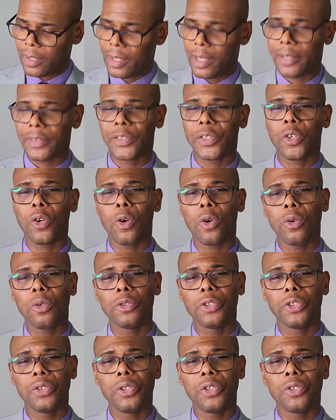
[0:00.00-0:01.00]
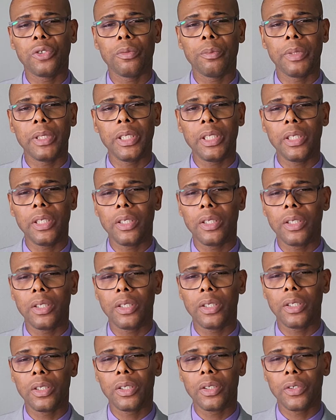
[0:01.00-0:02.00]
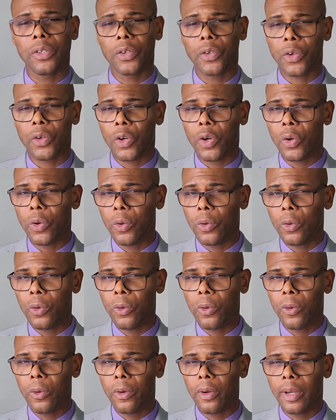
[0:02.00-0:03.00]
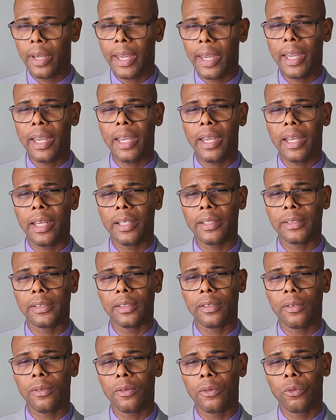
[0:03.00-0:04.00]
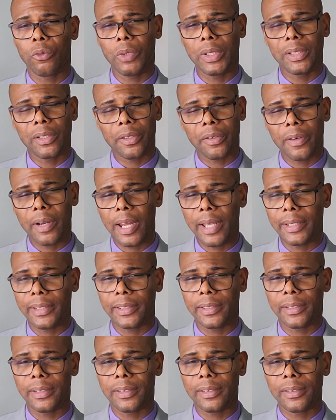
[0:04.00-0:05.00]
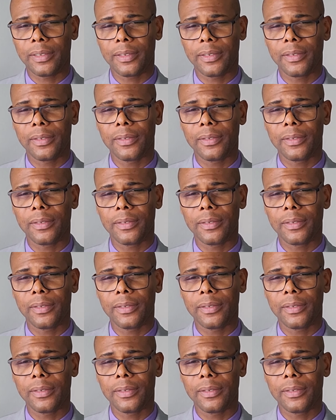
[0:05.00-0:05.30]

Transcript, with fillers: that's called you to be co-heirs with Christ.